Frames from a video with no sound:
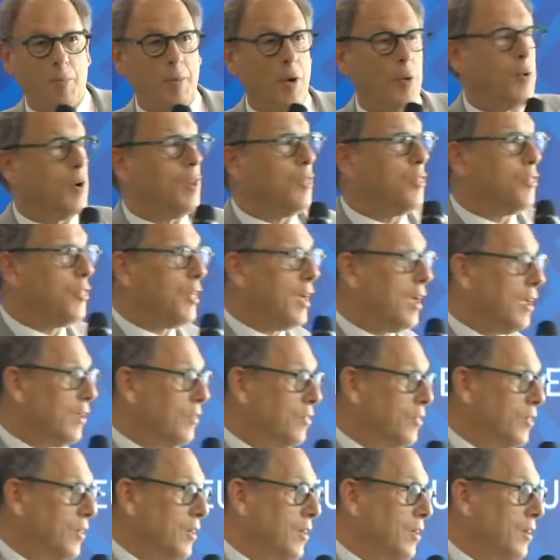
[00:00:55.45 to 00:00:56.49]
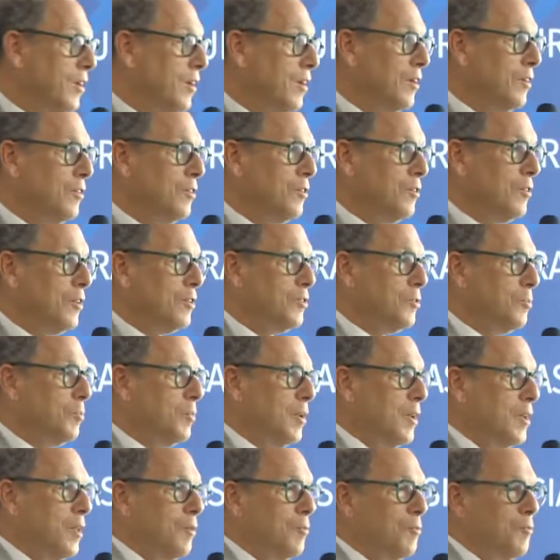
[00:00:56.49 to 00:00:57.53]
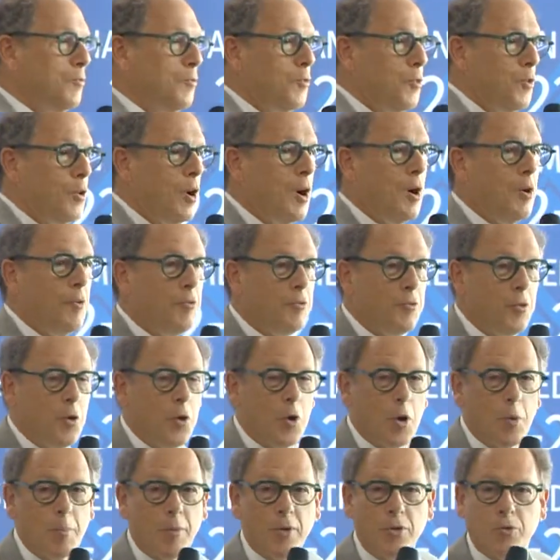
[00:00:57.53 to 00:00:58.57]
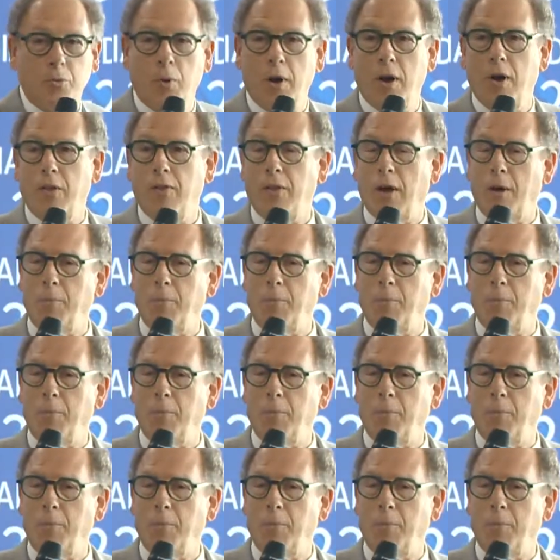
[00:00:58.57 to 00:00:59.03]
I want to thank the Eurasian Media Forum as well.